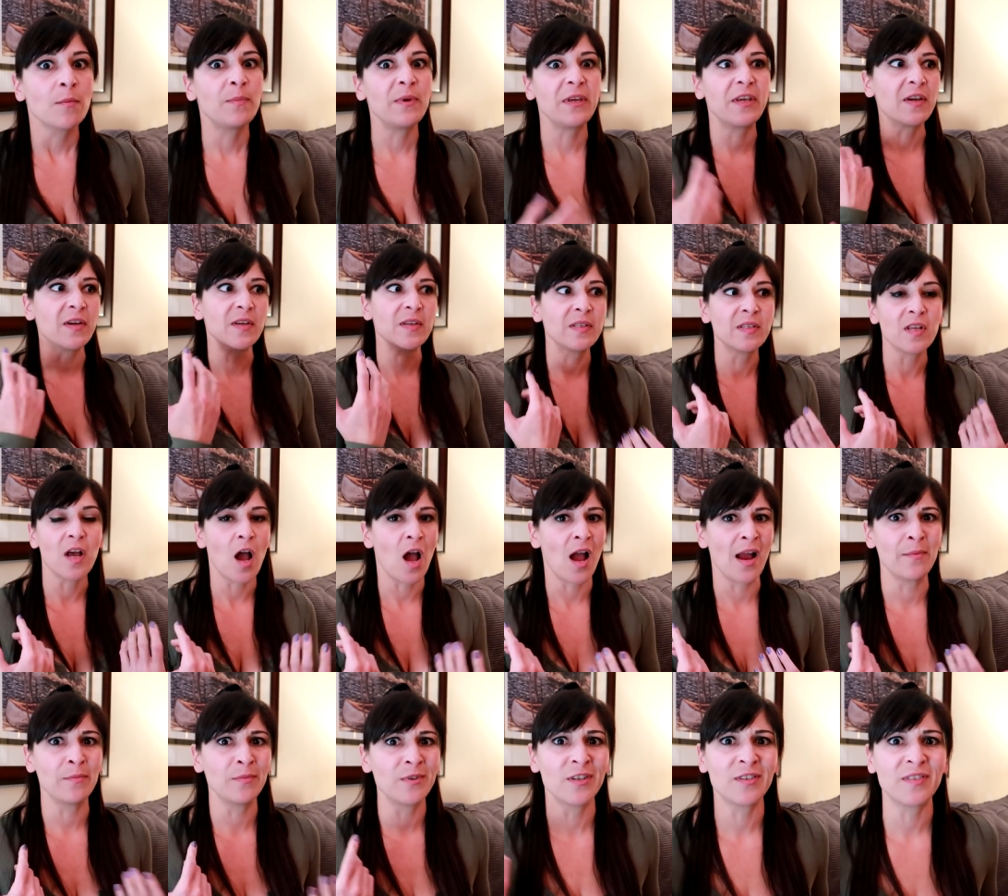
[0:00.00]
because
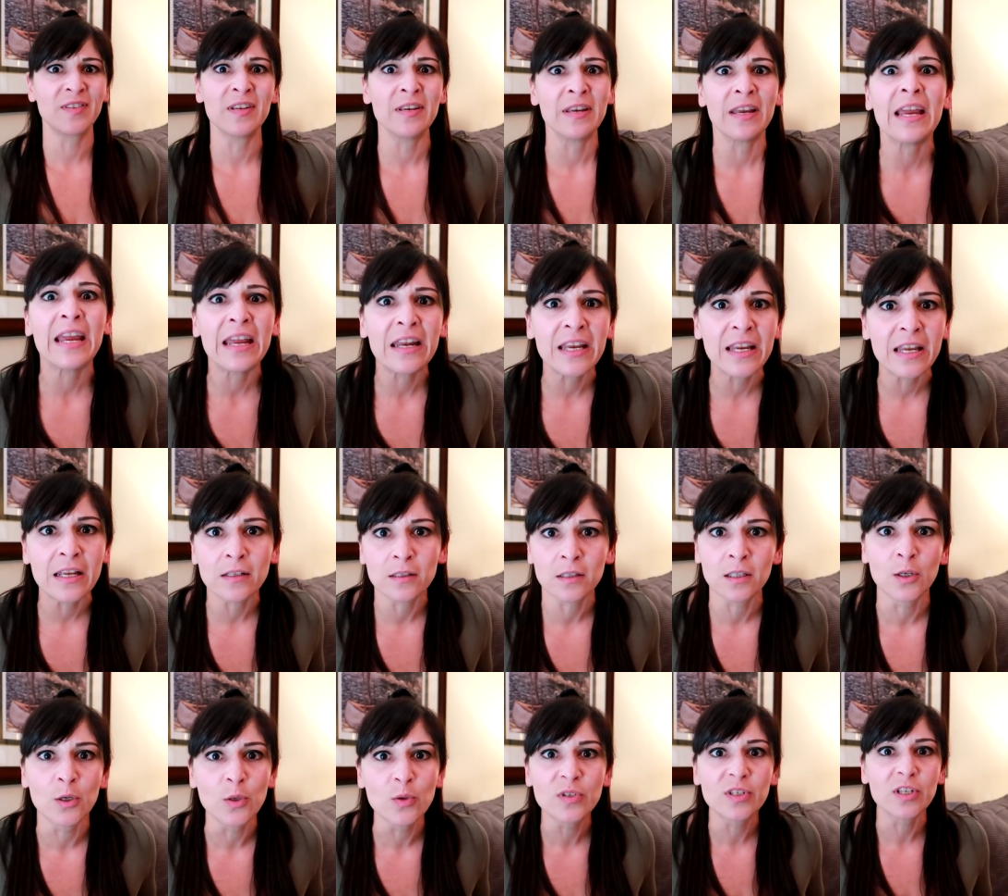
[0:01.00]
I'm just an idiot
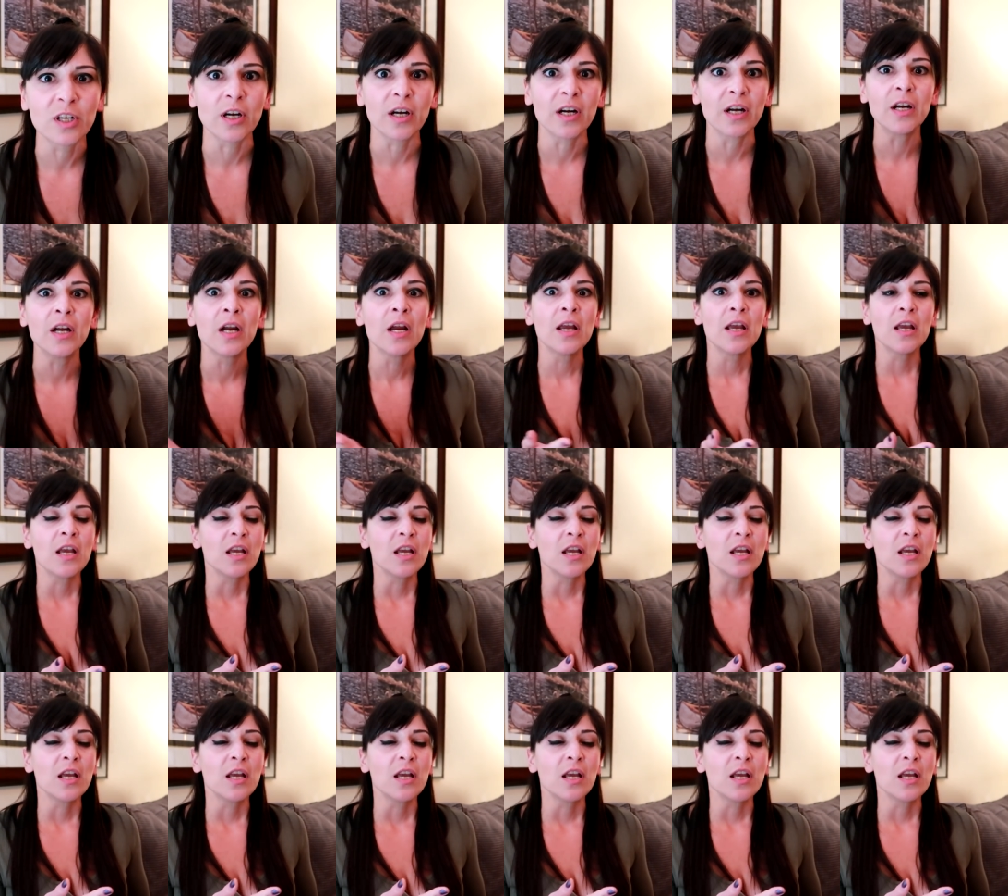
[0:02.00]
loser.